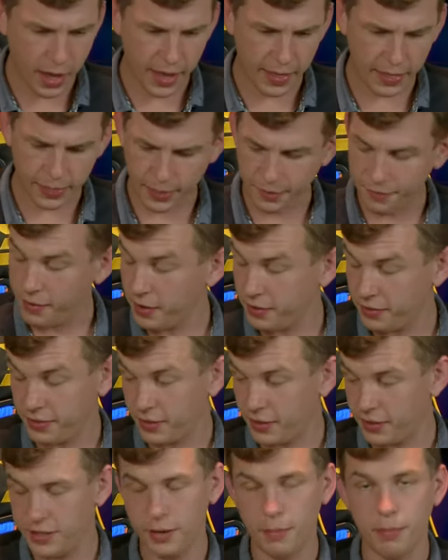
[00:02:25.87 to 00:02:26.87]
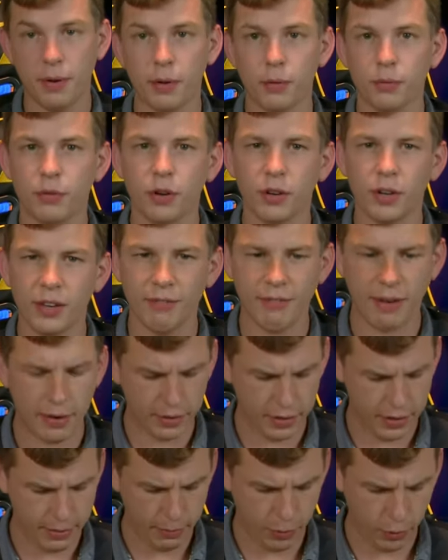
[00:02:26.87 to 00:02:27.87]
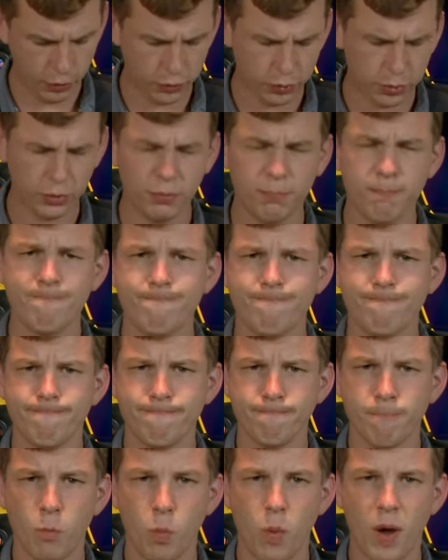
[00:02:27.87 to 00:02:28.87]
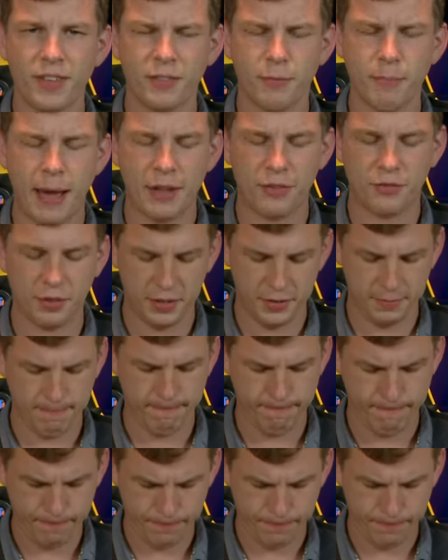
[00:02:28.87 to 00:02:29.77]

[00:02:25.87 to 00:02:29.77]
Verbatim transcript: and the first thing I did when I was looking around in the box was, where's the batteries?